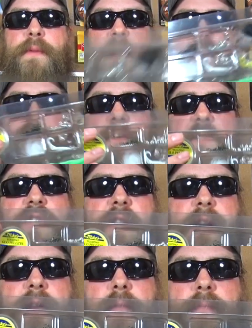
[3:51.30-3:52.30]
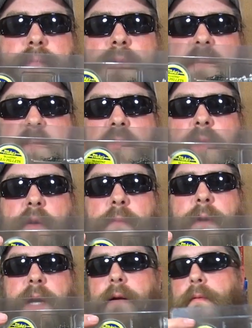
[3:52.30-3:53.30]
panfish kit, plus trout
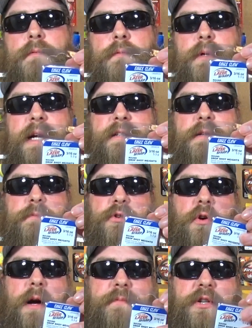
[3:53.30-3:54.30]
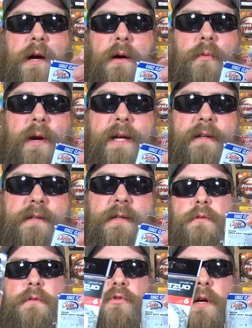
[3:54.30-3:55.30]
bait. We got some drop shot weights,
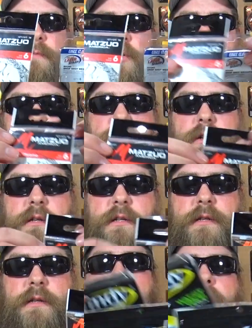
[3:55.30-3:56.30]
drop shot hooks,